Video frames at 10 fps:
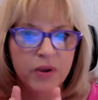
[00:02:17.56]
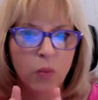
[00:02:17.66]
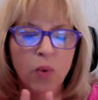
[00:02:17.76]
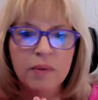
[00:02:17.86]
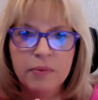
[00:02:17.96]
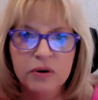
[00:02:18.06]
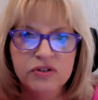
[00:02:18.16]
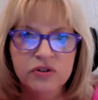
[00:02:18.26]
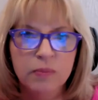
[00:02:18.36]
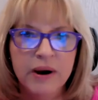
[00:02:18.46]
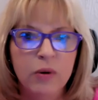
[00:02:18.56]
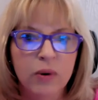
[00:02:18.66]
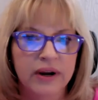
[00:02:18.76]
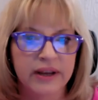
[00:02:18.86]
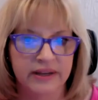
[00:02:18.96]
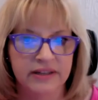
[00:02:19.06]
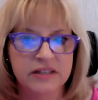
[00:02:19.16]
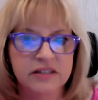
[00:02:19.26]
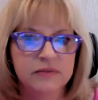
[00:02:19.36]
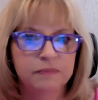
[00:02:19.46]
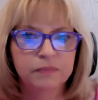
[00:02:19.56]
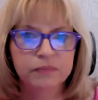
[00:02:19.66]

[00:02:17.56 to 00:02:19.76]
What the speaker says: what personal power is